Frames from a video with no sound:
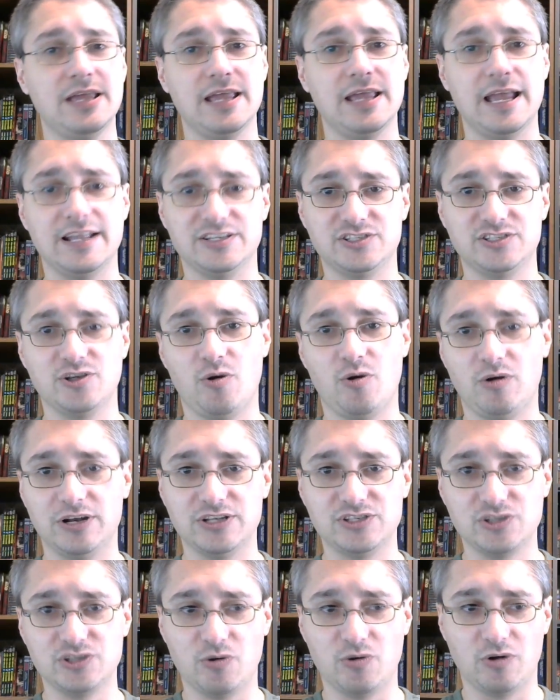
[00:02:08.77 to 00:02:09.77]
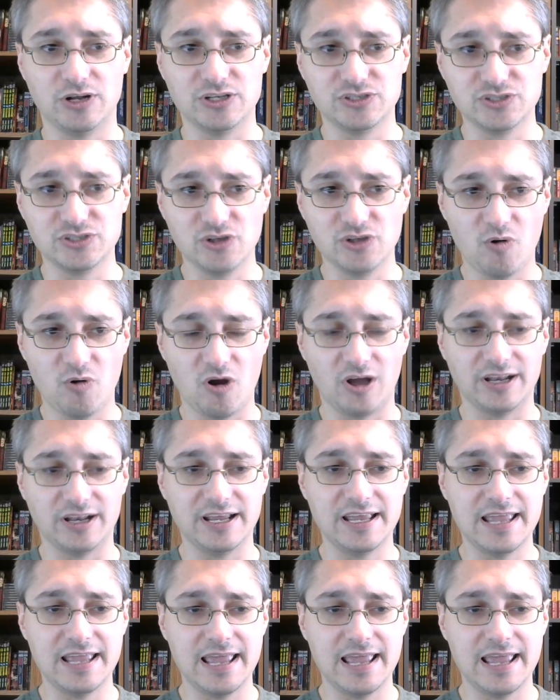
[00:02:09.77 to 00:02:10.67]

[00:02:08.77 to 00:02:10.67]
and so on and so on and so on,